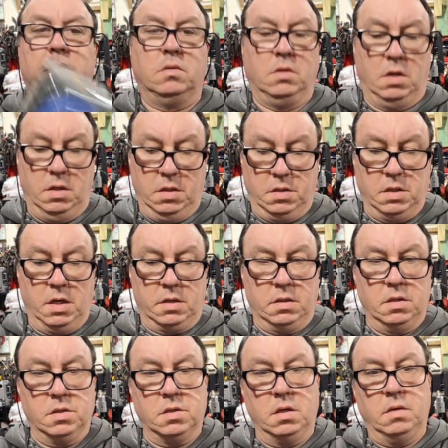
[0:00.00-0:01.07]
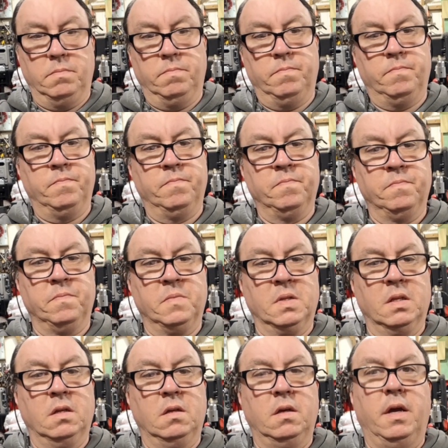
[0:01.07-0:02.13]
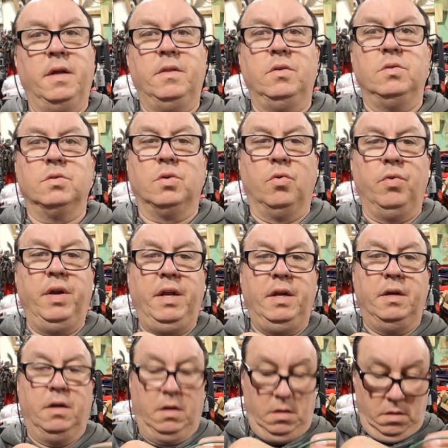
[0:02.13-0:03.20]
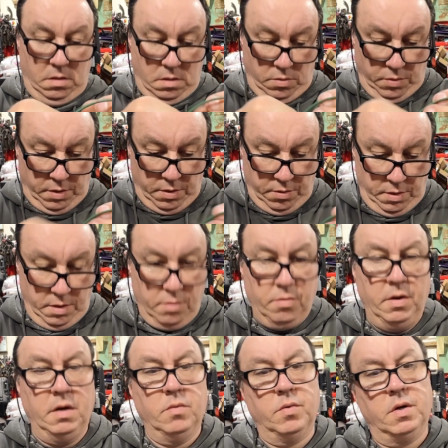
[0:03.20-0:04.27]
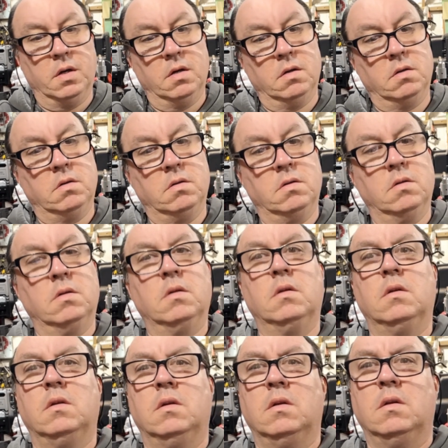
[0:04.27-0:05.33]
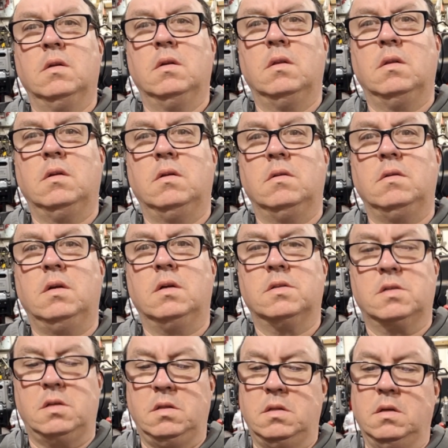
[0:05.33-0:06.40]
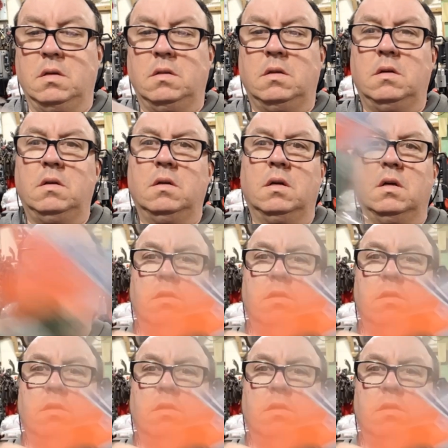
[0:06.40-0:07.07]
Not exactly the same. And there's green. Green with a little dusky thing in there. I got